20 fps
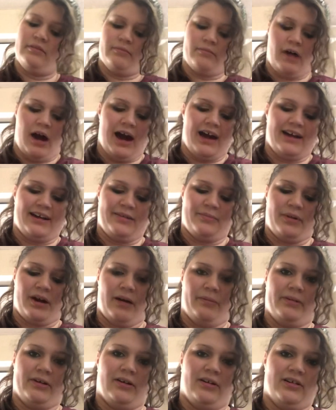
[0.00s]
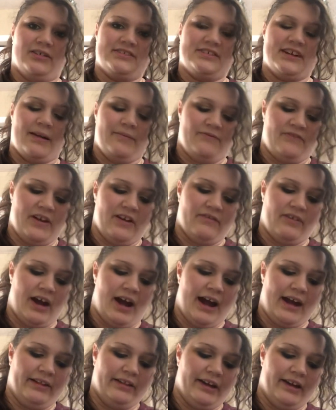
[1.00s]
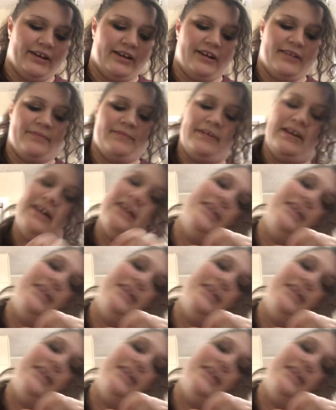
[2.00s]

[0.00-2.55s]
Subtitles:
My probably all-time favorite highlighter